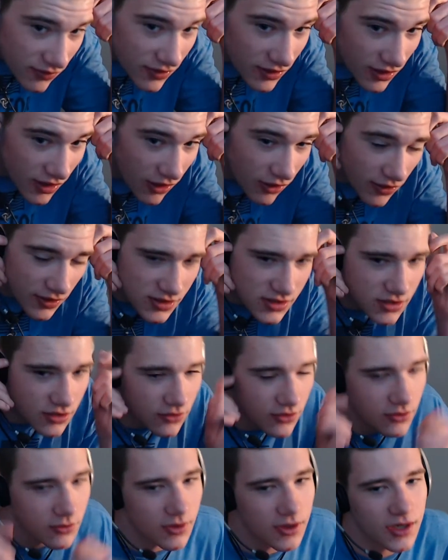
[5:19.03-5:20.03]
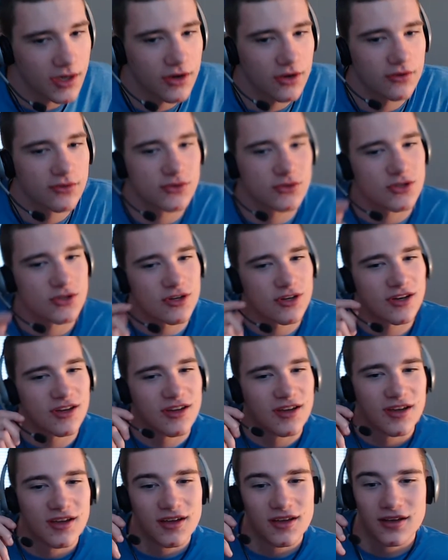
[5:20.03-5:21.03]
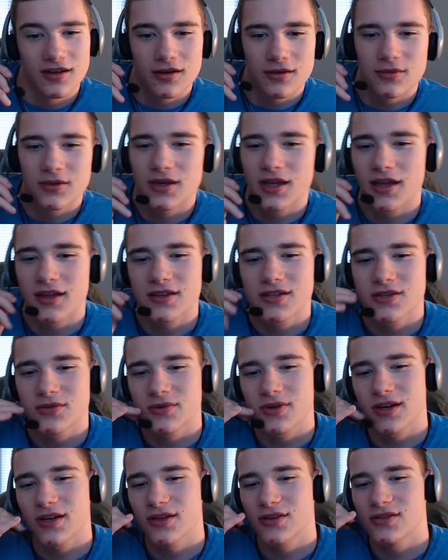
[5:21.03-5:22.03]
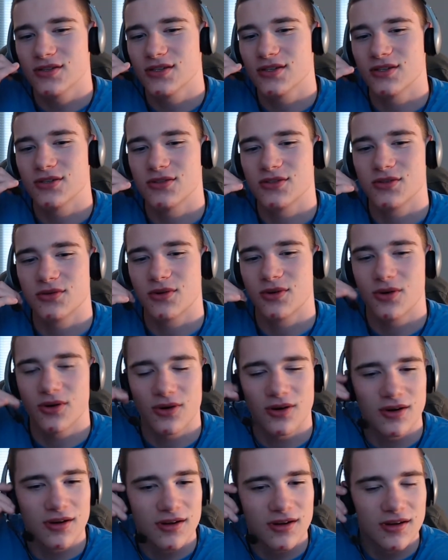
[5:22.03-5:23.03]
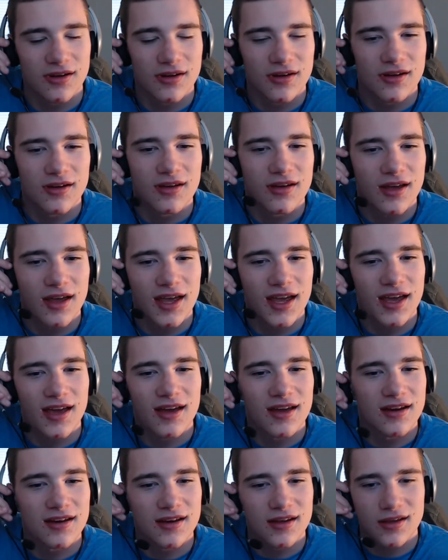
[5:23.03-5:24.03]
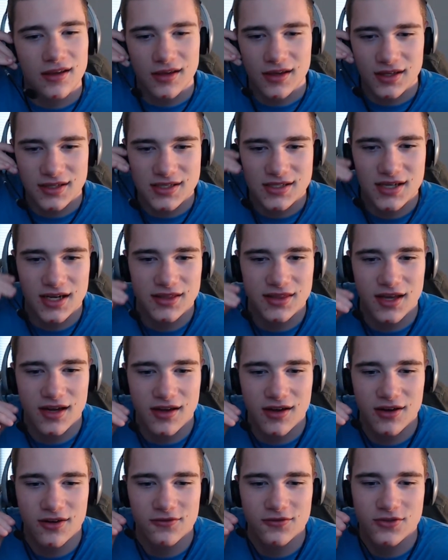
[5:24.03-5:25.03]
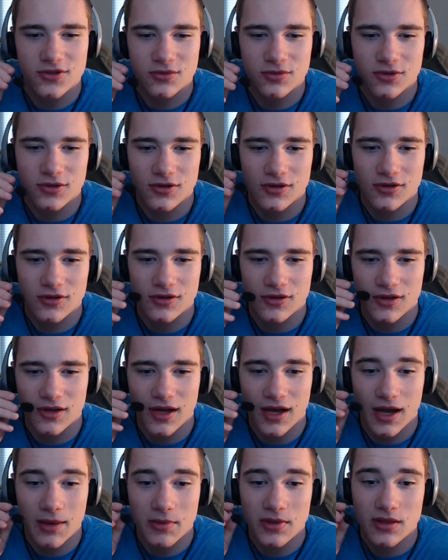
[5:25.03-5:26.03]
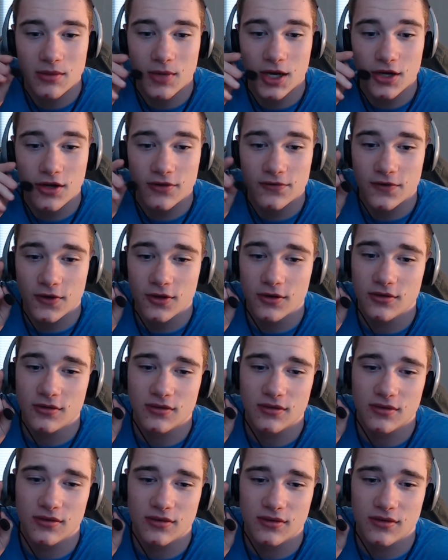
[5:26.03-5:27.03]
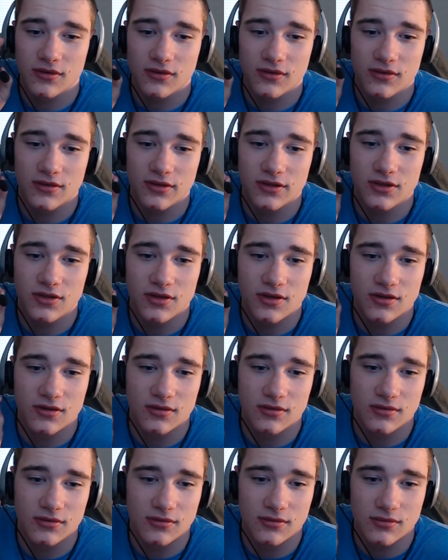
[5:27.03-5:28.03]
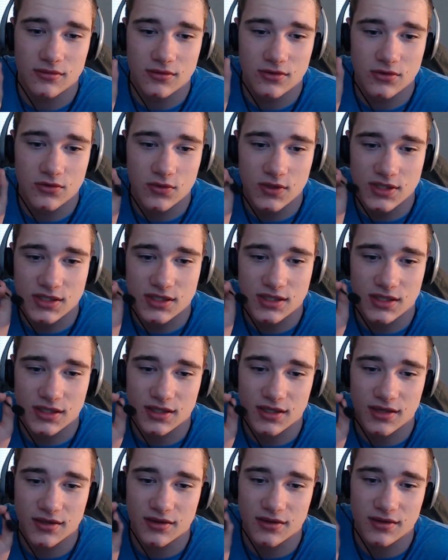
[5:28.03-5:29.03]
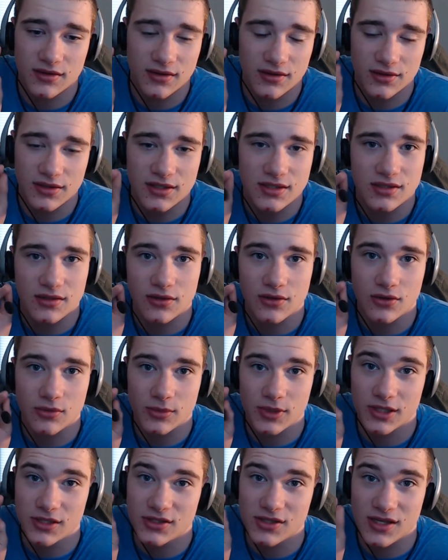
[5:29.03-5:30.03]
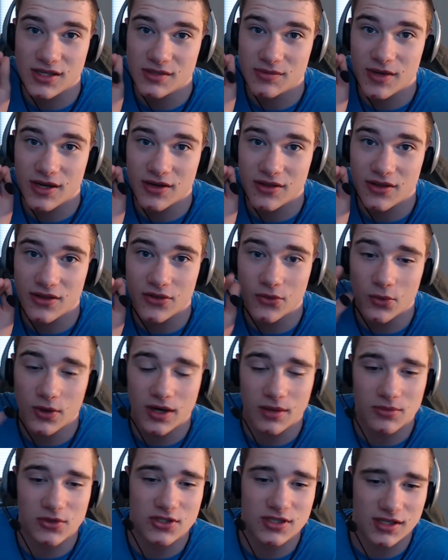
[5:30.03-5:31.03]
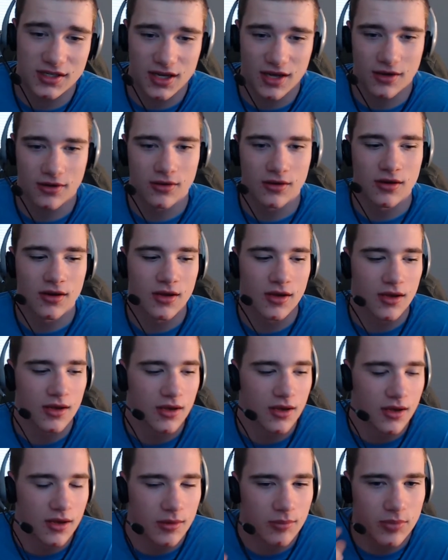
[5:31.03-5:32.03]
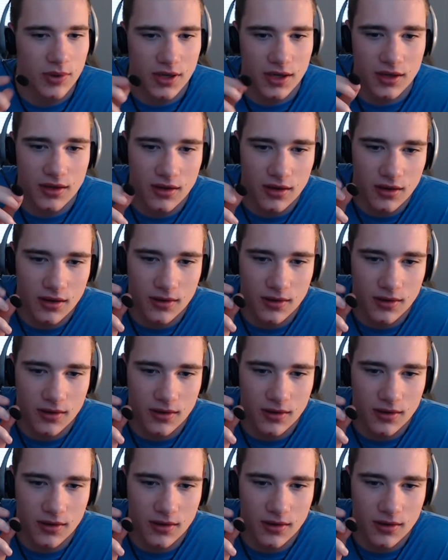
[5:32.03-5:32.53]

video. That's the only one I know for sure. But yeah, this is what I used to use to record. And it's not that comfortable. I mean, the microphone, you can twist it at least a little bit, so that's better than the one I'm using now. But,